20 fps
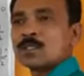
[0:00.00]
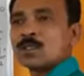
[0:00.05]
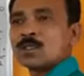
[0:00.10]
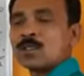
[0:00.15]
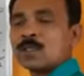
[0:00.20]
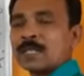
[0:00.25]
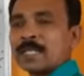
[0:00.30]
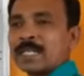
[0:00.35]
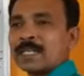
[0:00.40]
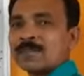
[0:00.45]

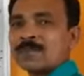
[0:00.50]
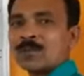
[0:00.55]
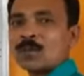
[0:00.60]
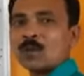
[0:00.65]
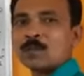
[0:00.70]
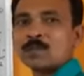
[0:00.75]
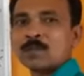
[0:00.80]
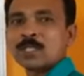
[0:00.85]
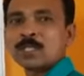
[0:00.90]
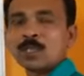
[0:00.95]
okay,
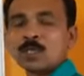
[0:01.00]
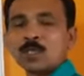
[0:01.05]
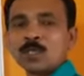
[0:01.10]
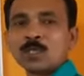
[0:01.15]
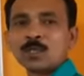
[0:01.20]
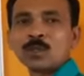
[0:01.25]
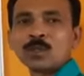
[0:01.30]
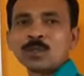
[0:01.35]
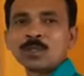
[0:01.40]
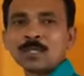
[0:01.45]
from 0
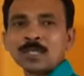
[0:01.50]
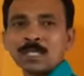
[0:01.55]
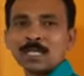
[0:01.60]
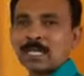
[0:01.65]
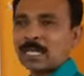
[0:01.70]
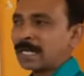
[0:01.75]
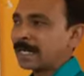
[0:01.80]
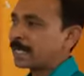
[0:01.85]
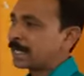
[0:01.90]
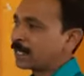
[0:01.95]
to
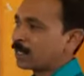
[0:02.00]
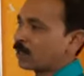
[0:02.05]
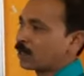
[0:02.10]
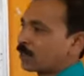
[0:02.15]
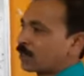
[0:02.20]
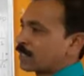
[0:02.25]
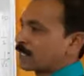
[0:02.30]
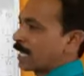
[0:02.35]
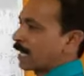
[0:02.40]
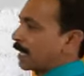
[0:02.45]
90
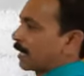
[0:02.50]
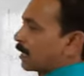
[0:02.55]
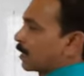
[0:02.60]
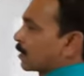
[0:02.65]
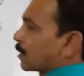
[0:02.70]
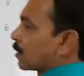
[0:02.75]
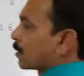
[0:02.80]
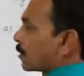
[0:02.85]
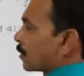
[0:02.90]
of sine,